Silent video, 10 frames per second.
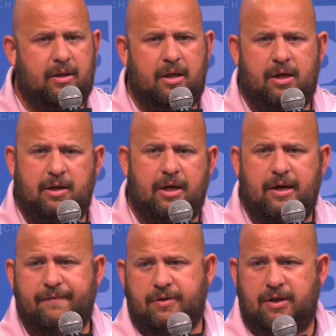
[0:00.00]
not, not
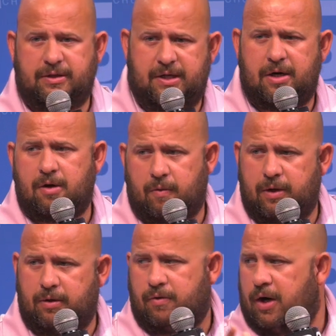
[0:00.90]
everything is
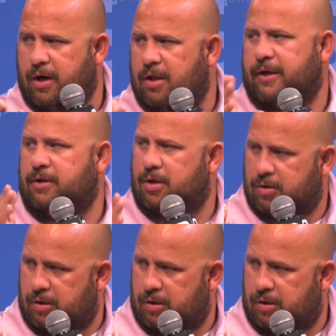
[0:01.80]
heroin right like right.